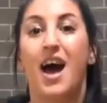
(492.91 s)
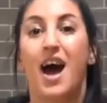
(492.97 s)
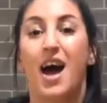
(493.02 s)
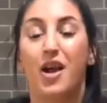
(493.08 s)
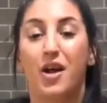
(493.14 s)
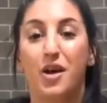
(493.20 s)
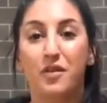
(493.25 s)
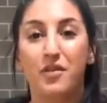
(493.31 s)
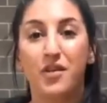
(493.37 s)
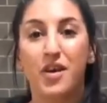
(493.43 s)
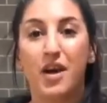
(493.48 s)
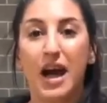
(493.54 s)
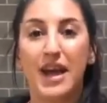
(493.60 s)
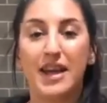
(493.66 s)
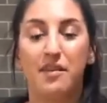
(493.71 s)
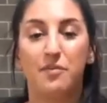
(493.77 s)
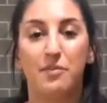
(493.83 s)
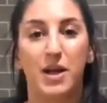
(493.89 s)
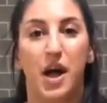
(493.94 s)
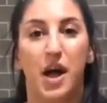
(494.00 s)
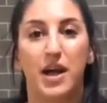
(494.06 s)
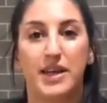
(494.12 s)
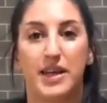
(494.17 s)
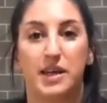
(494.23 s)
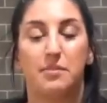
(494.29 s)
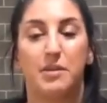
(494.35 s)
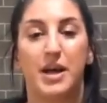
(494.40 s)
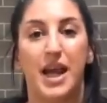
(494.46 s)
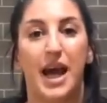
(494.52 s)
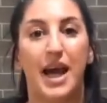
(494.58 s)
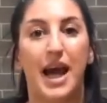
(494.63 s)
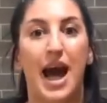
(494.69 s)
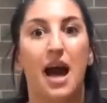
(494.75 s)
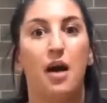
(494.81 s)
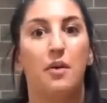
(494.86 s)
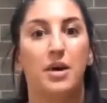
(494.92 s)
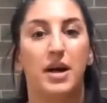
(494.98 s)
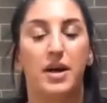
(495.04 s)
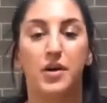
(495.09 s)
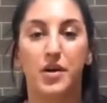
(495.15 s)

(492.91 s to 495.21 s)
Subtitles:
a lot of you guys have been asking me like how I